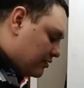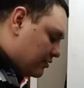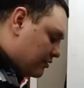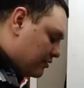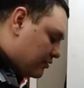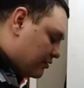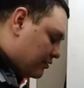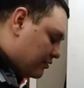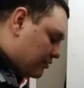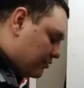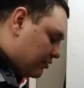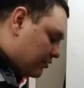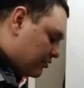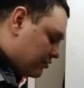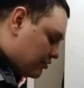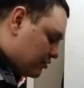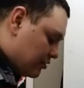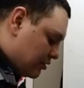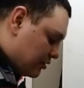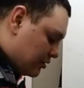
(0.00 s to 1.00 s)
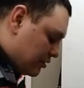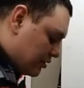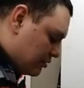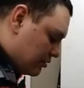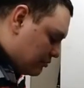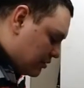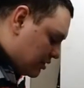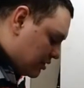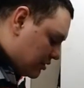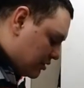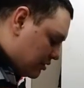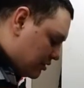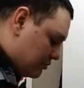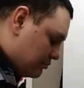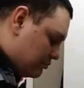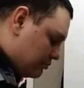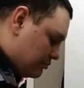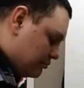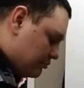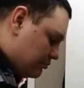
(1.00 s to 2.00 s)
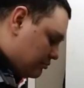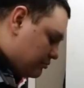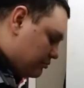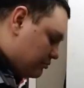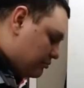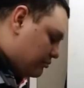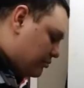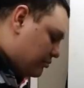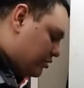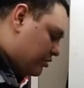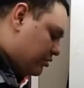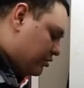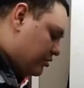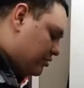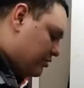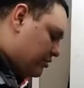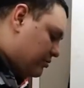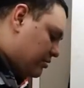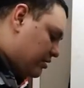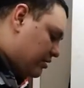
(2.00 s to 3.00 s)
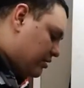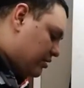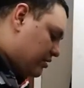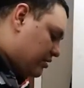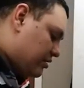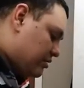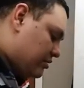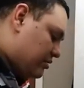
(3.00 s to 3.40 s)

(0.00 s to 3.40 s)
don't usually get messed up when you do something like this.